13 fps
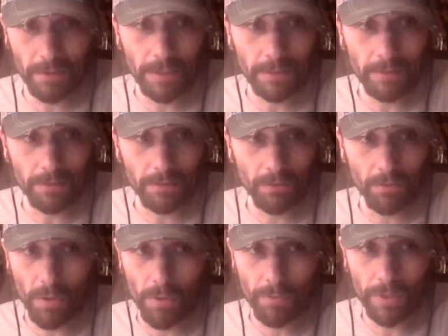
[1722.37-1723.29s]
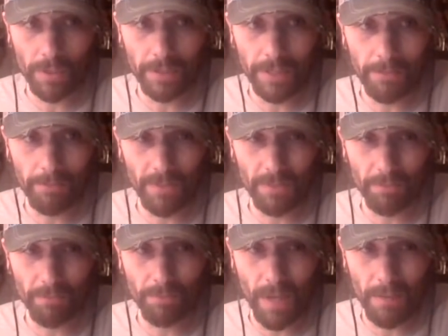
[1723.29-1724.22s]
I mean, don't quote me on
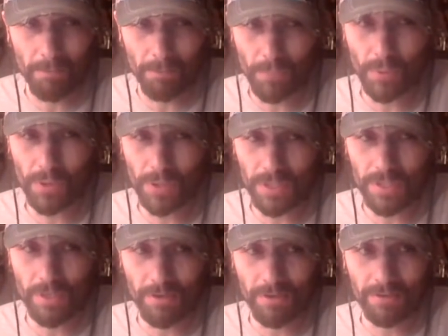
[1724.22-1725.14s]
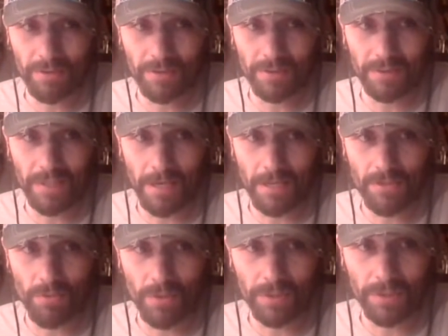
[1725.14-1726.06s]
that, but I'm pretty certain
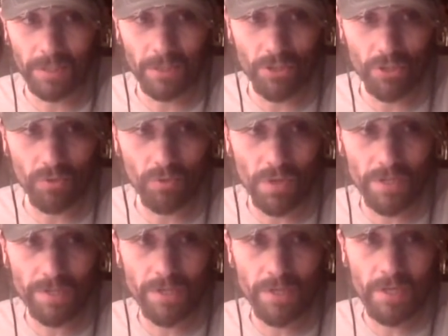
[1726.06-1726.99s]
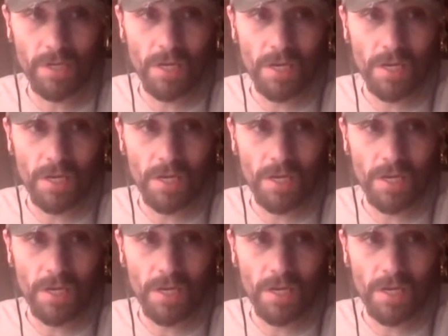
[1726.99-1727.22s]
that's what the issue was.